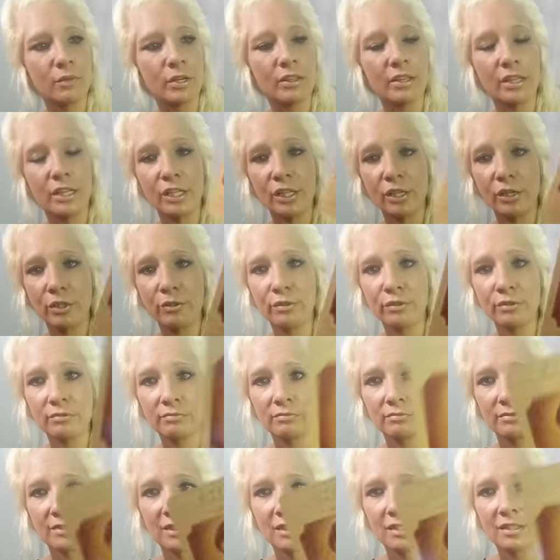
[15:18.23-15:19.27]
within you.
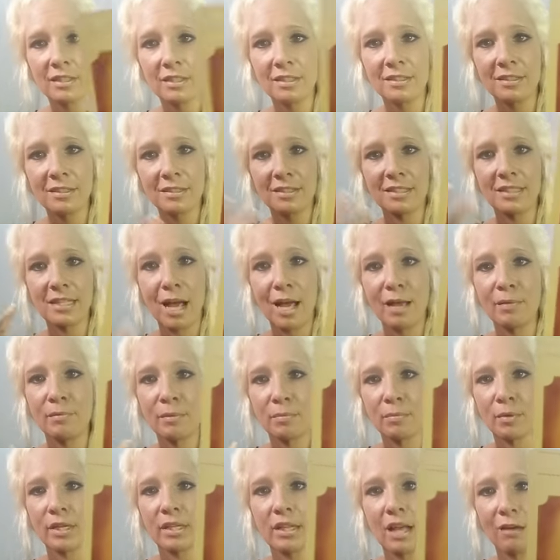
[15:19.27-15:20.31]
It's time
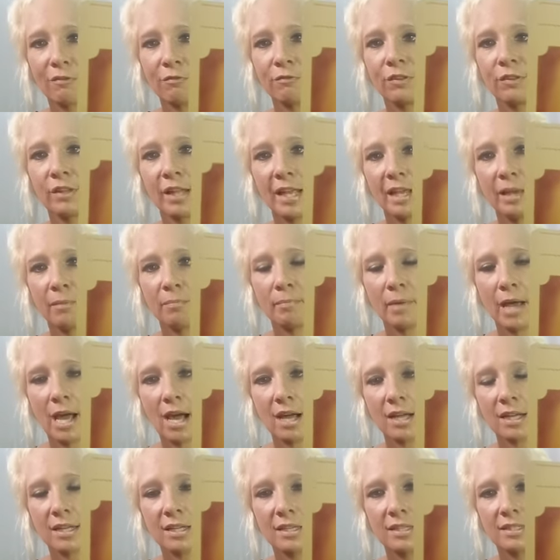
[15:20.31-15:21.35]
to bring that flame
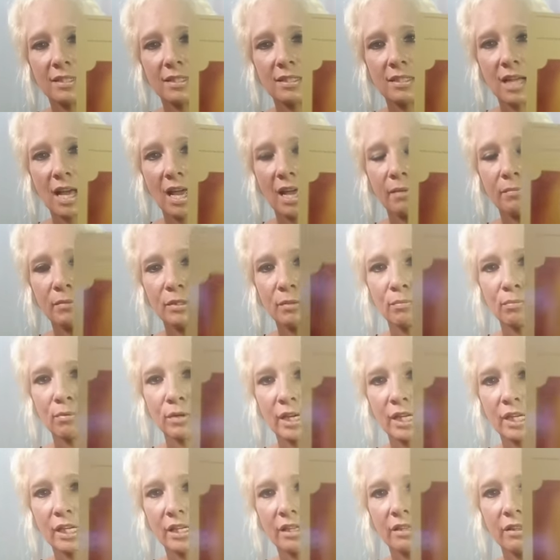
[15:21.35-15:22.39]
back. It's time to
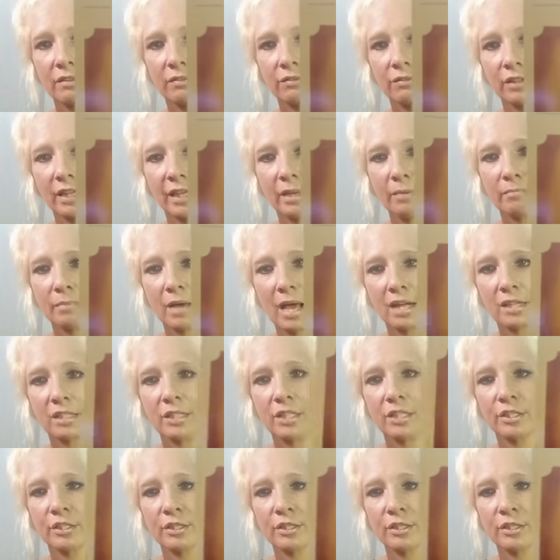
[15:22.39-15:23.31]
bring the flame back to